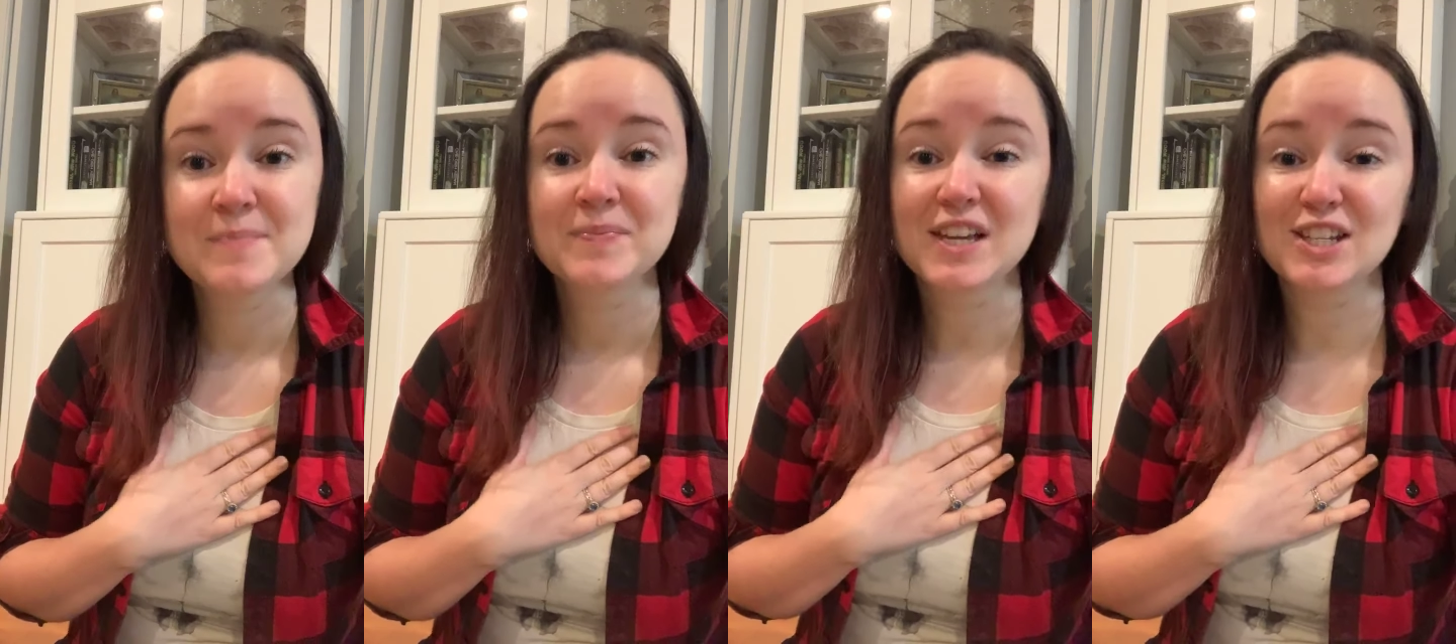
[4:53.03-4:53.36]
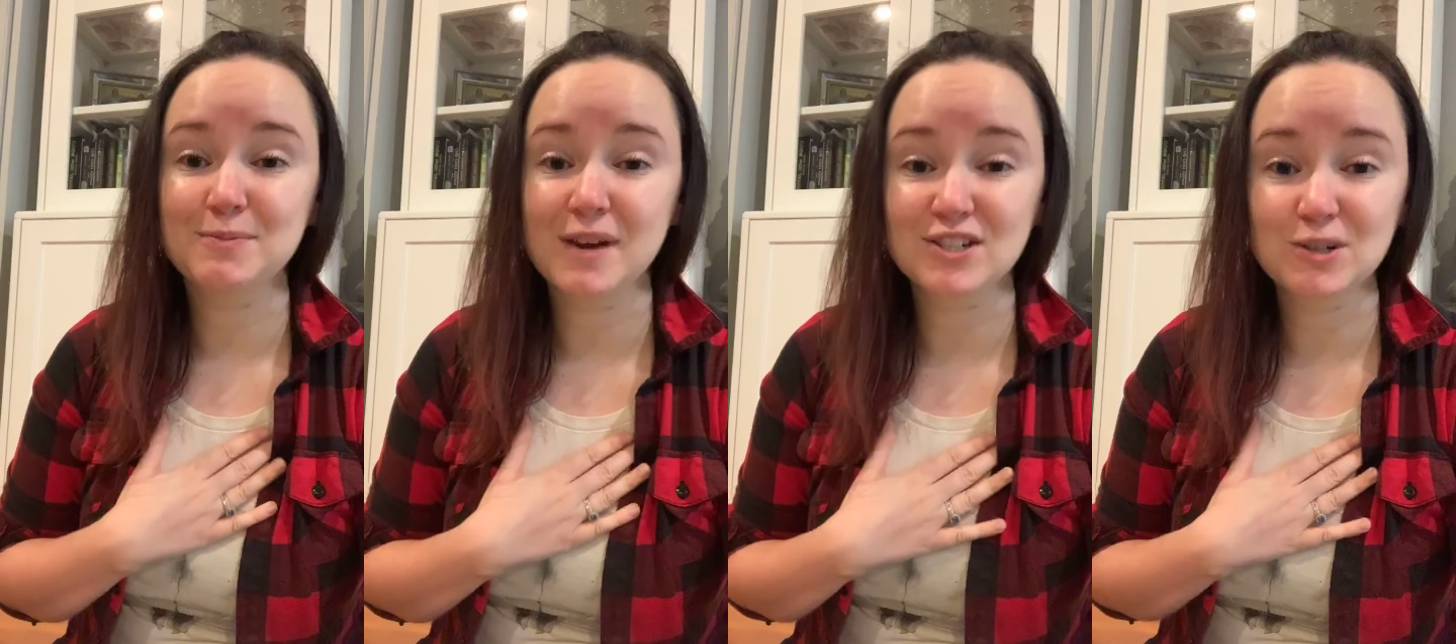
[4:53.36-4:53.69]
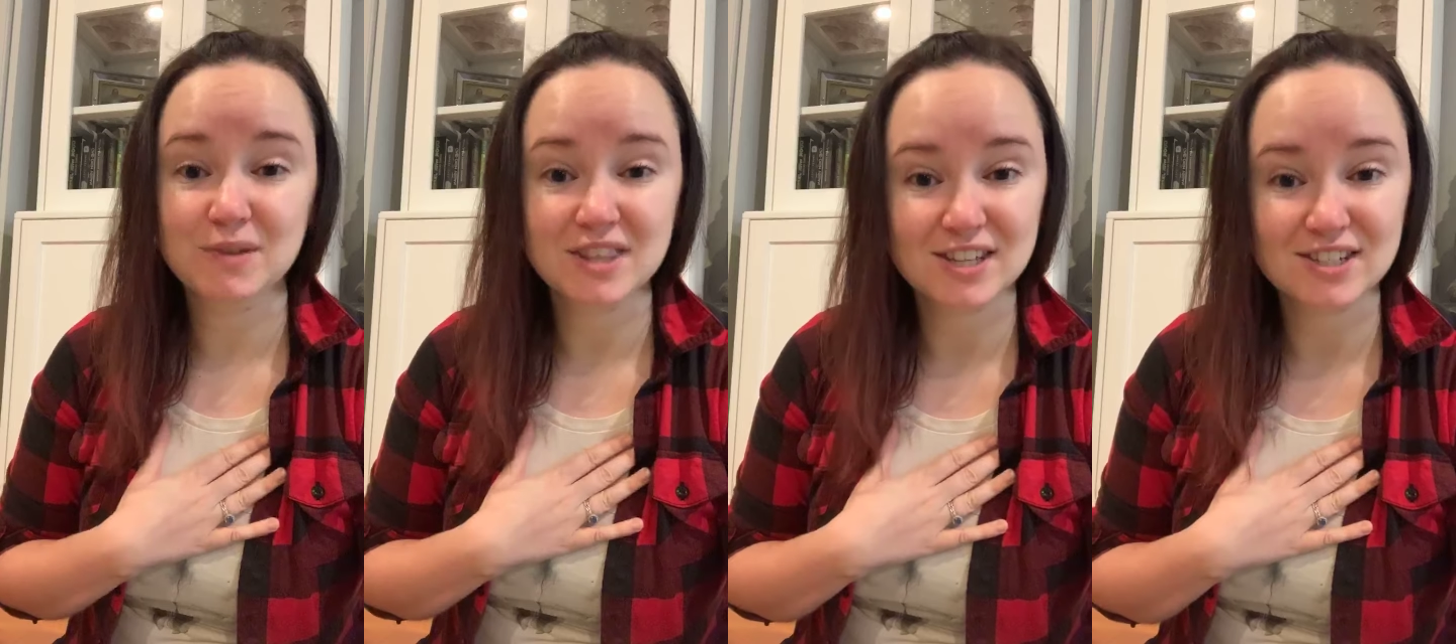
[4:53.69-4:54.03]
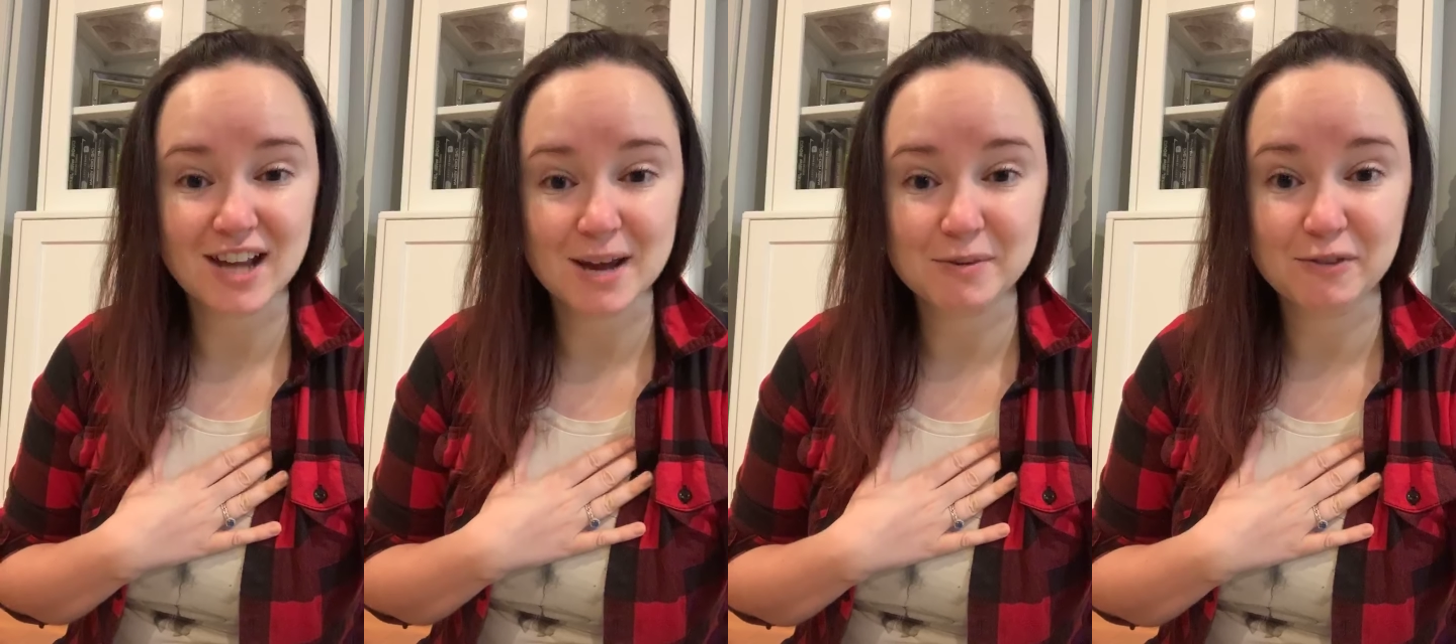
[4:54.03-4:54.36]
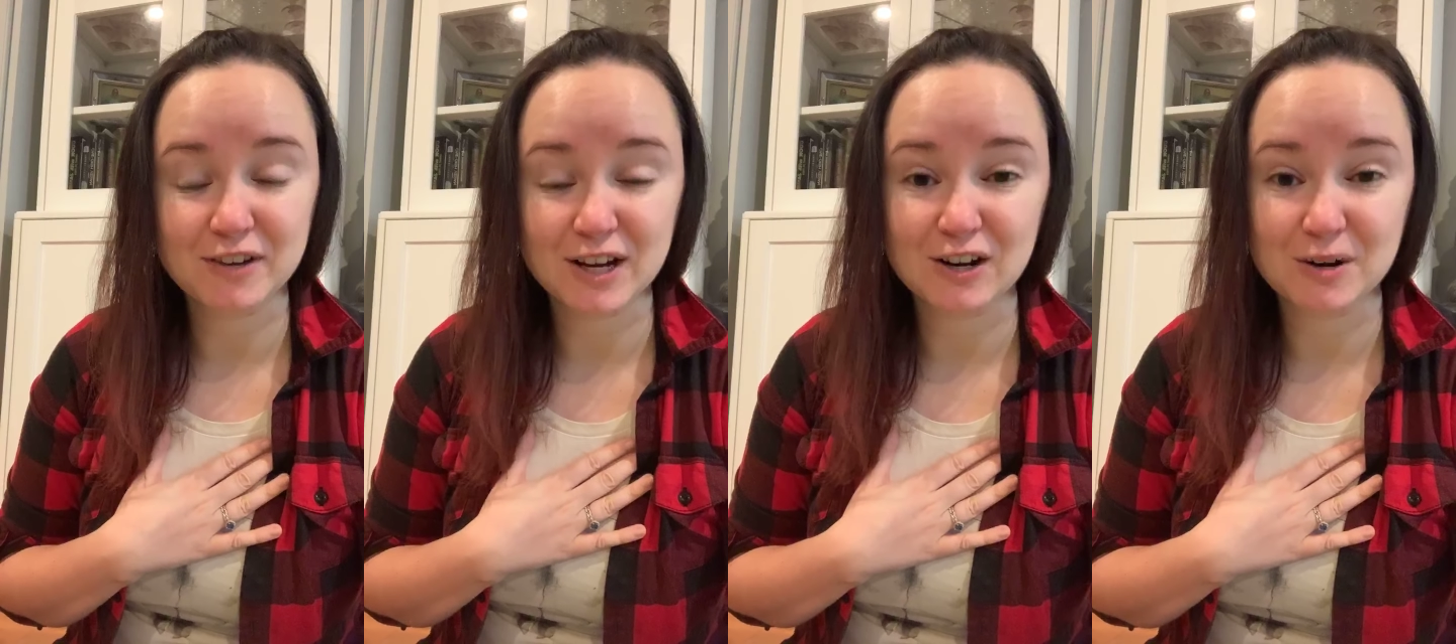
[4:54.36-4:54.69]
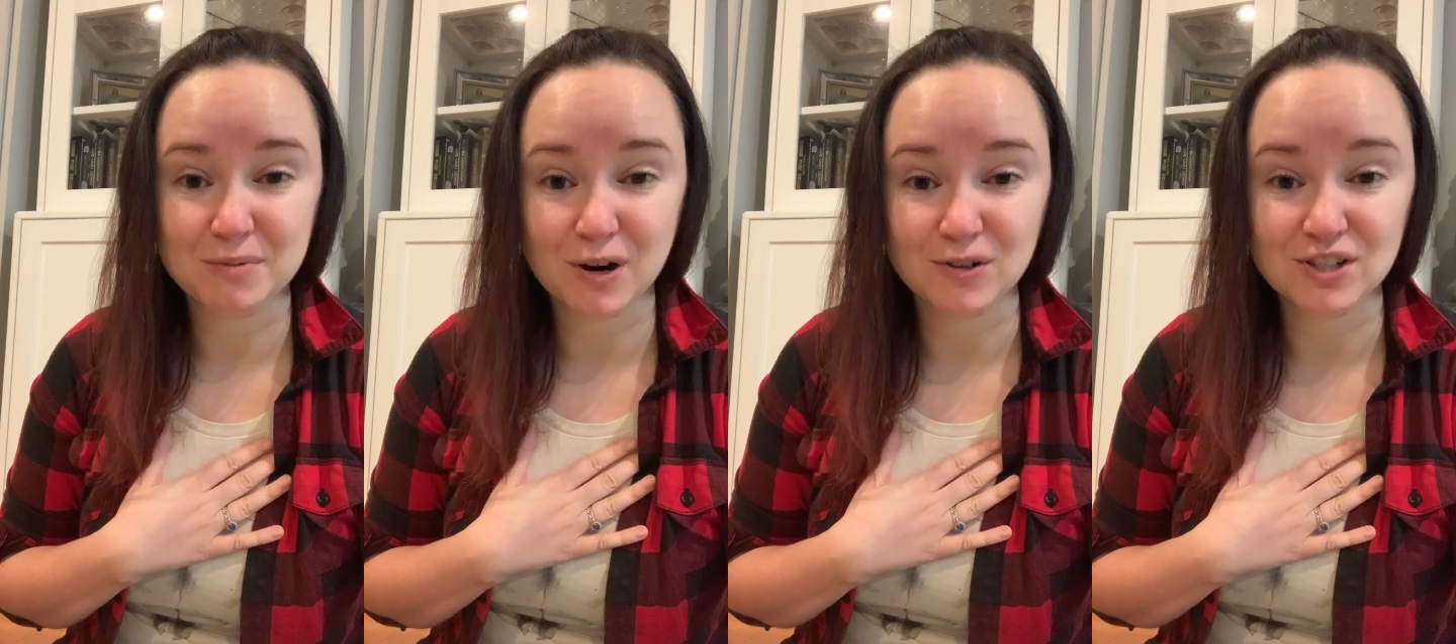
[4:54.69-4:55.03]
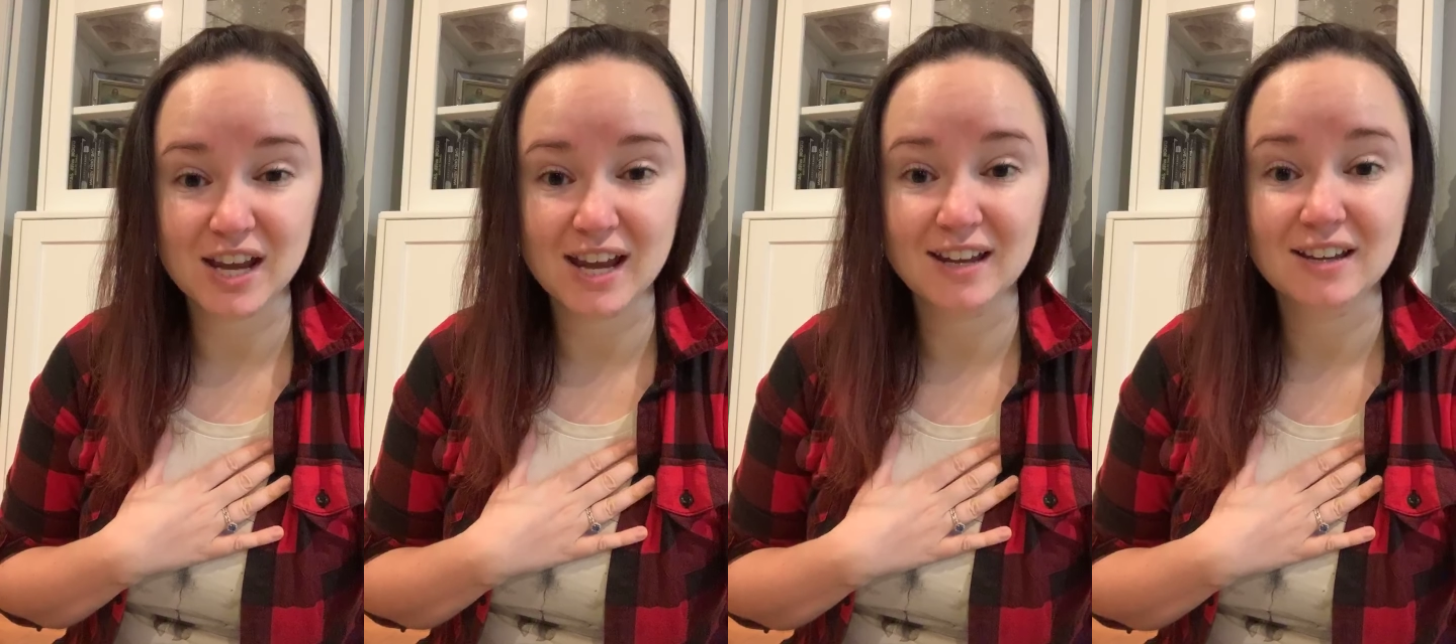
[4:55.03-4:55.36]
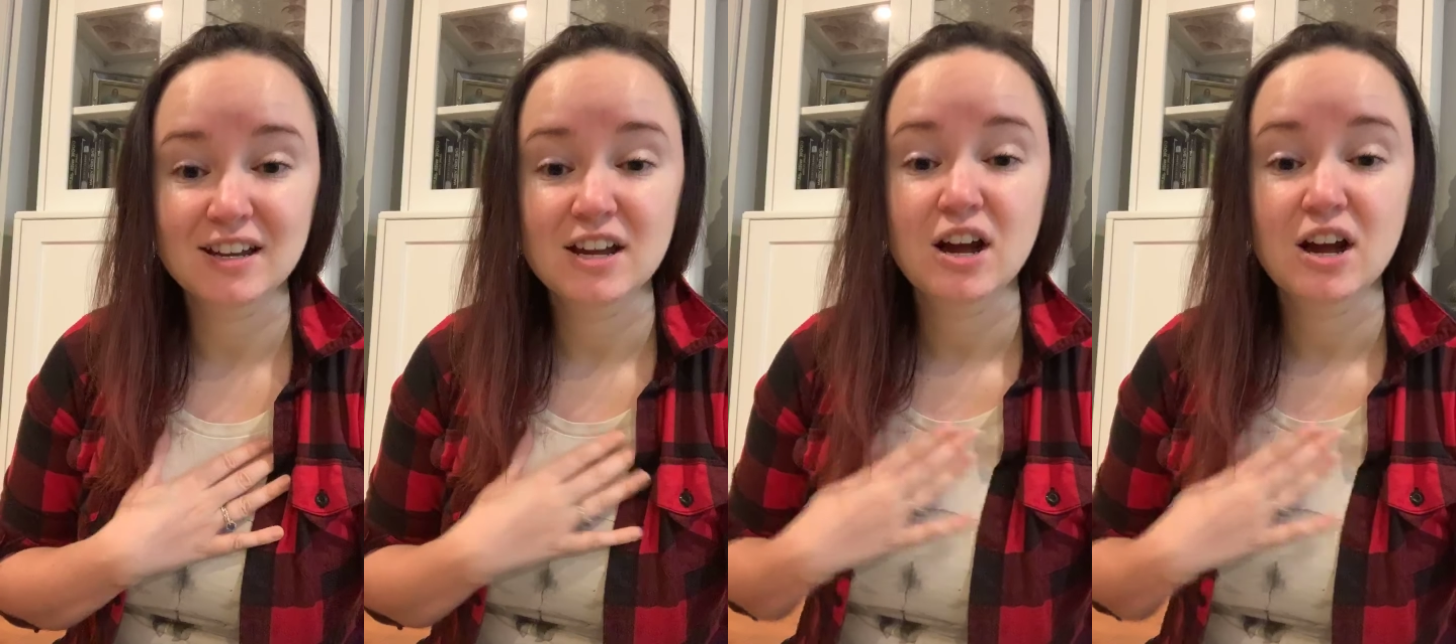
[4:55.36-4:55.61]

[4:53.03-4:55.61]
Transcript: especially with this time of year approaching,